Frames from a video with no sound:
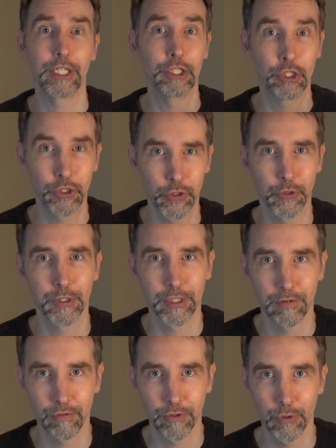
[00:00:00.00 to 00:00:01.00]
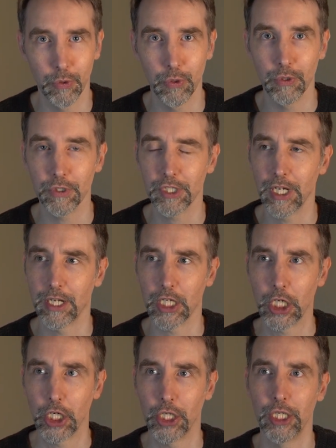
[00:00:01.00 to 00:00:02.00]
intrusive thoughts, and a
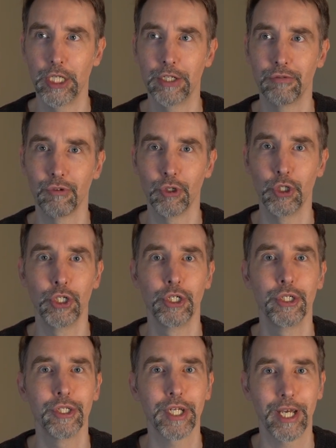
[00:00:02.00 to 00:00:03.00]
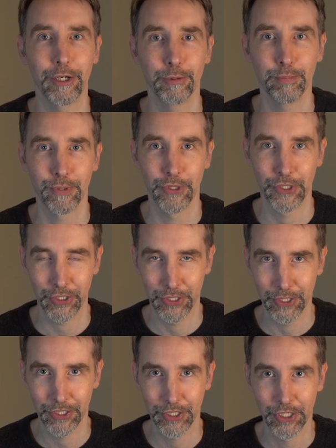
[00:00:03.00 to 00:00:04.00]
kind of learned
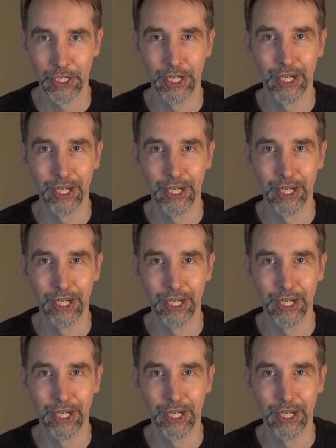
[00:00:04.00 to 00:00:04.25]
helplessness